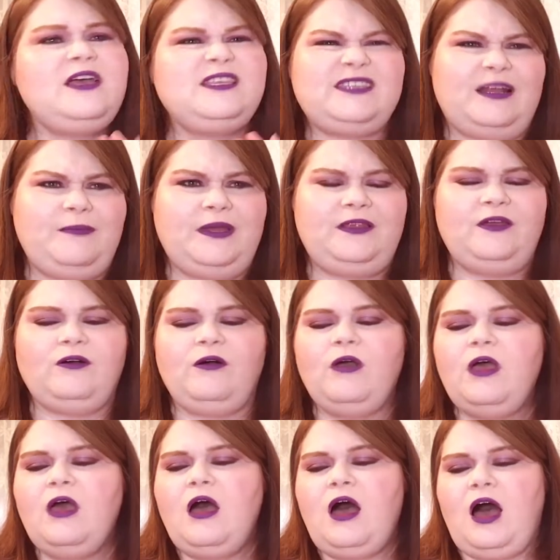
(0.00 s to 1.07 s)
It's not a big deal.
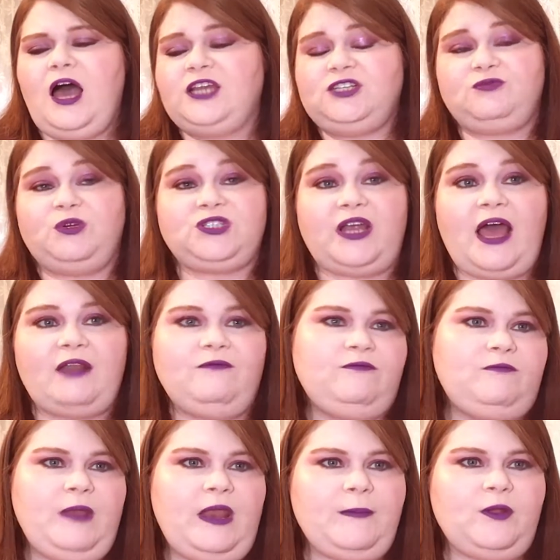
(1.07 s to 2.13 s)
I just wish I had
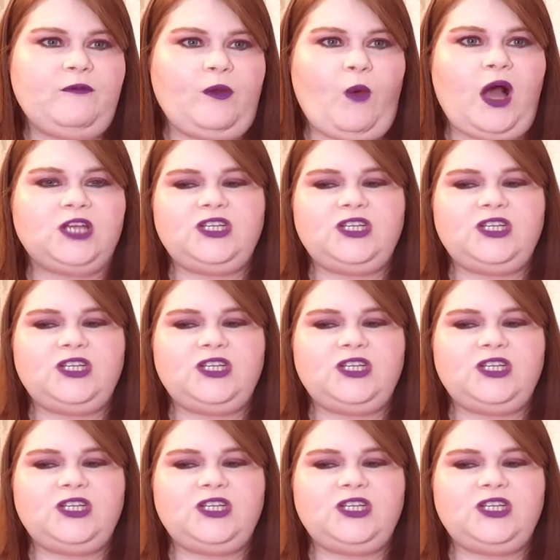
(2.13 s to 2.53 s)
been able to rewatch